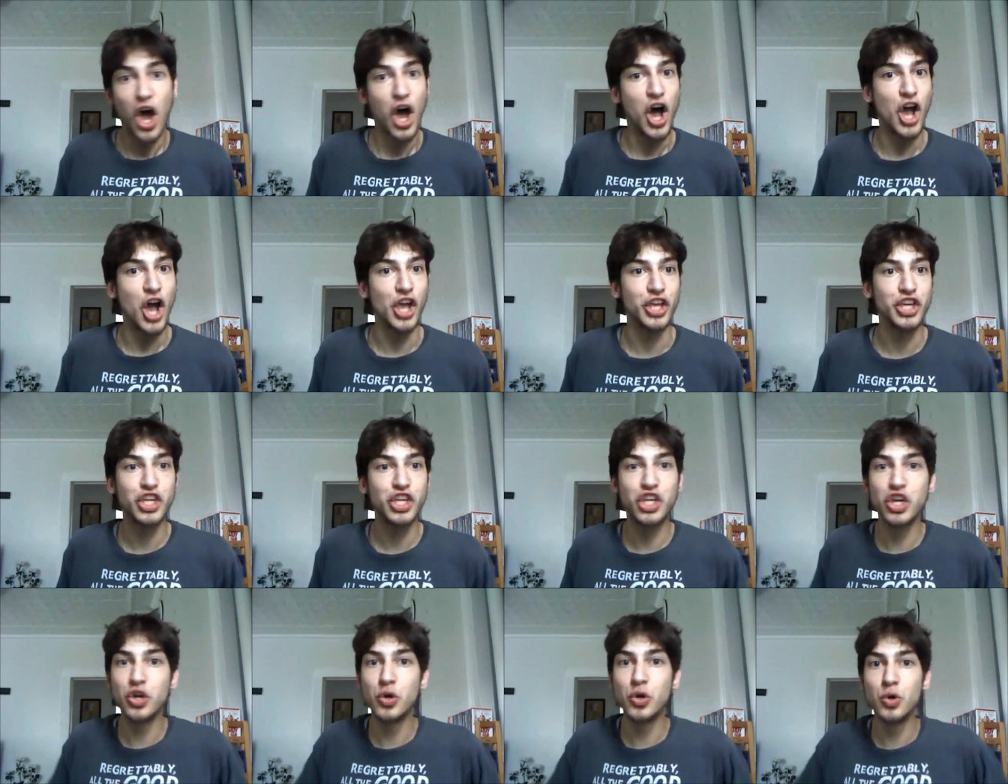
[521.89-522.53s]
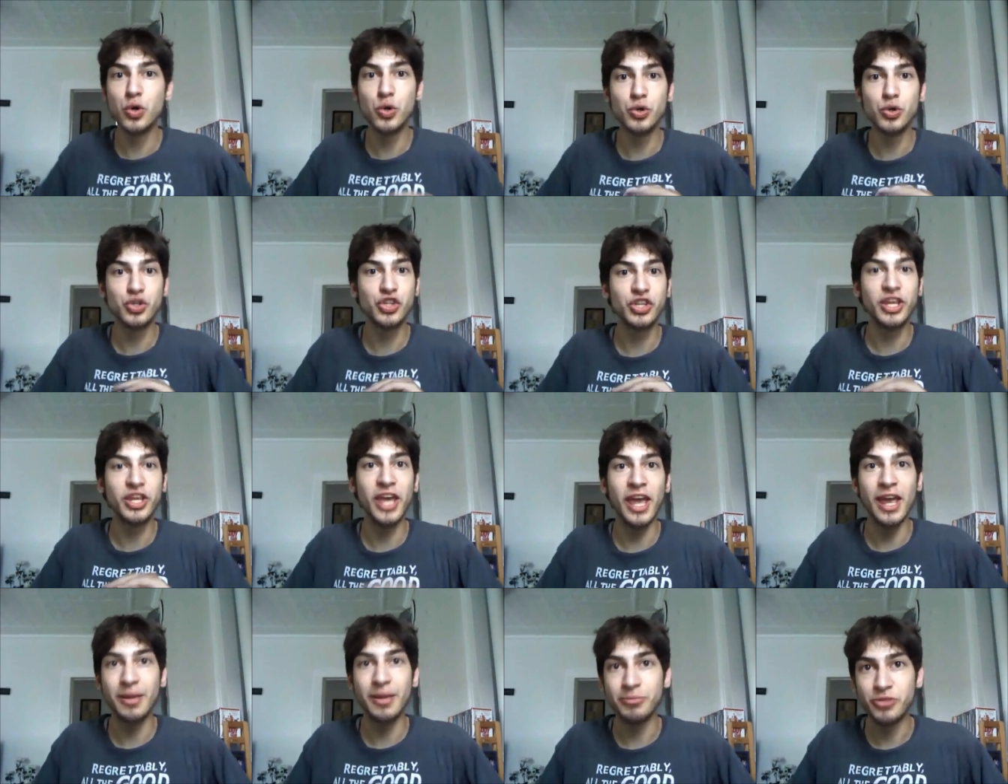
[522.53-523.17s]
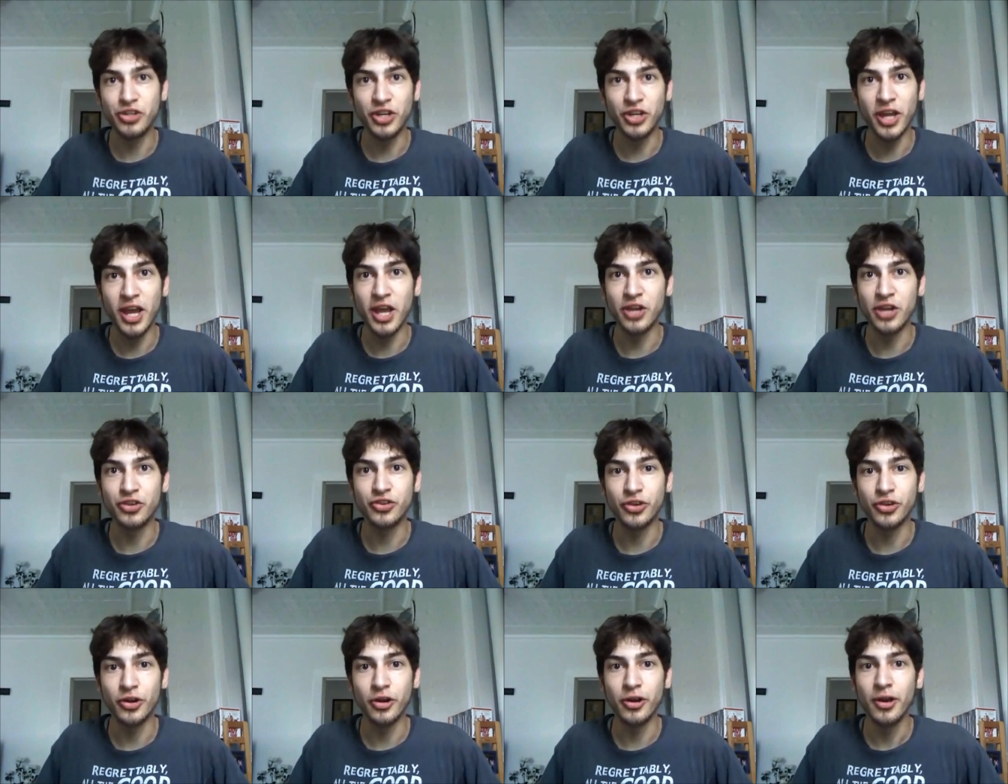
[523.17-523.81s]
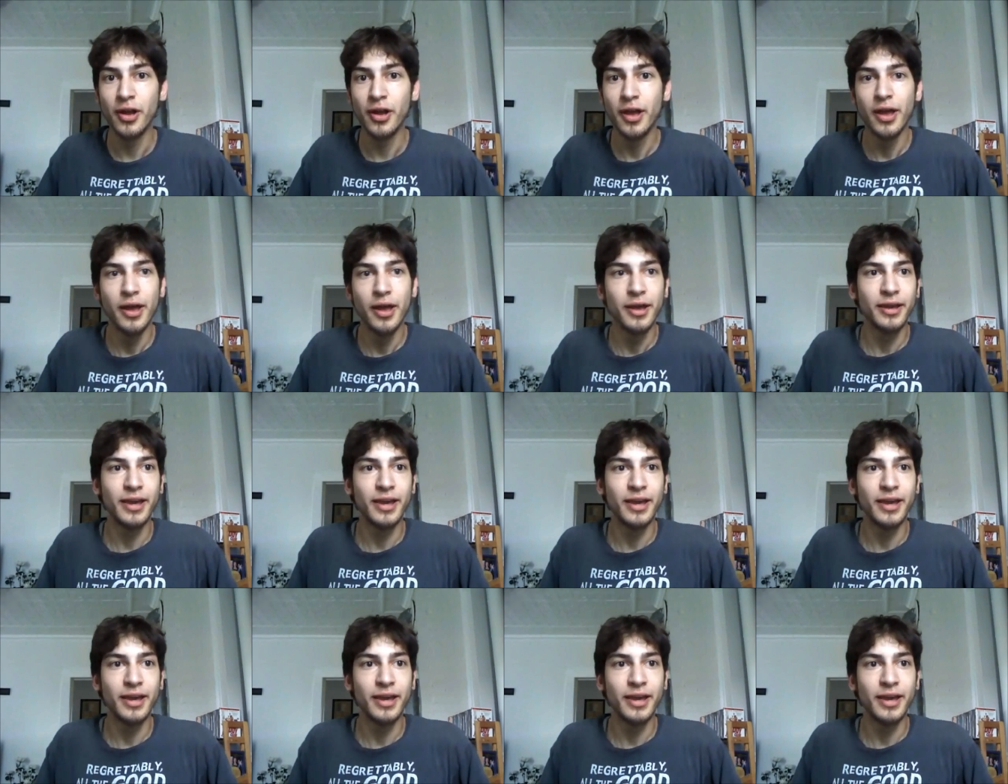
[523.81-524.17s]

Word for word: a huge game changer.